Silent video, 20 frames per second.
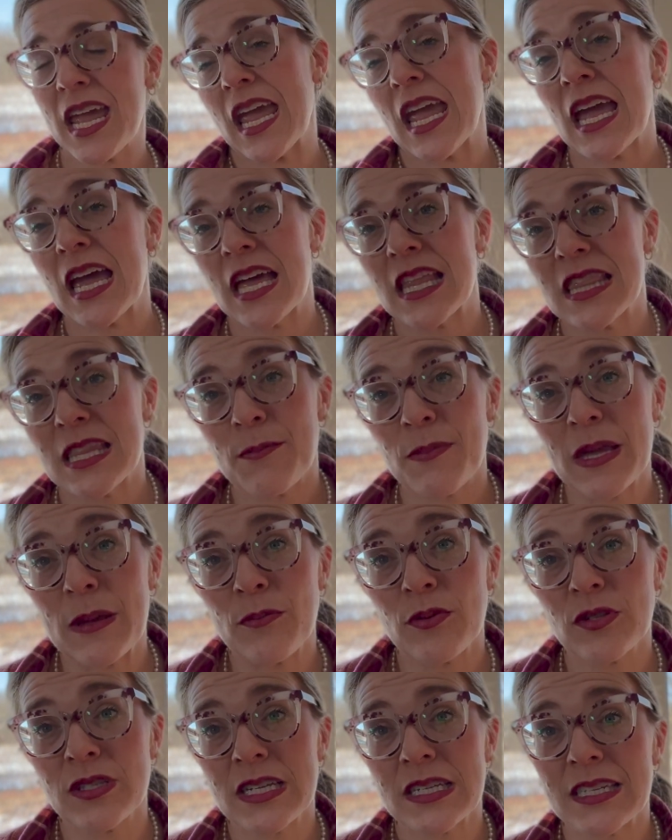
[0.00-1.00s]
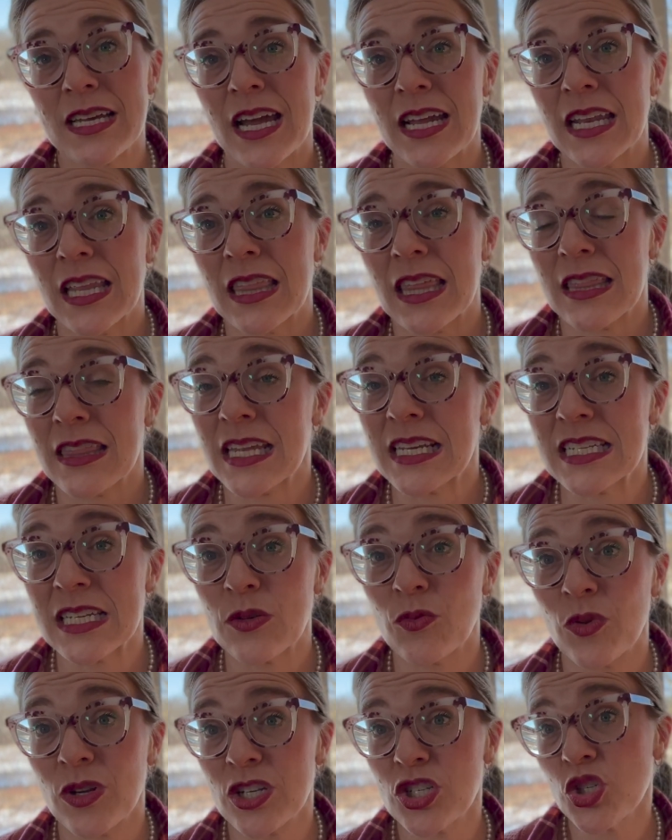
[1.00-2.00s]
and the people decided that they
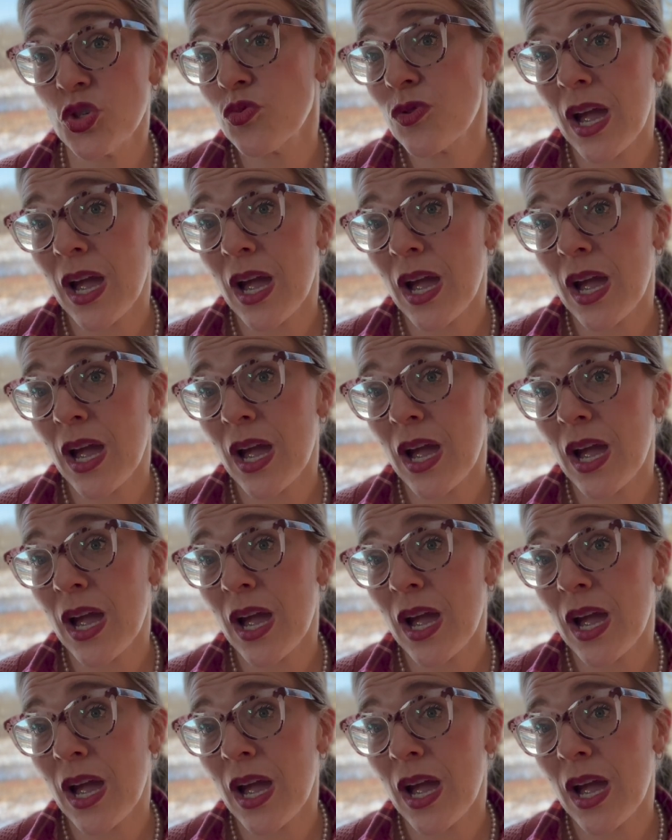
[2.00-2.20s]
didn't want to do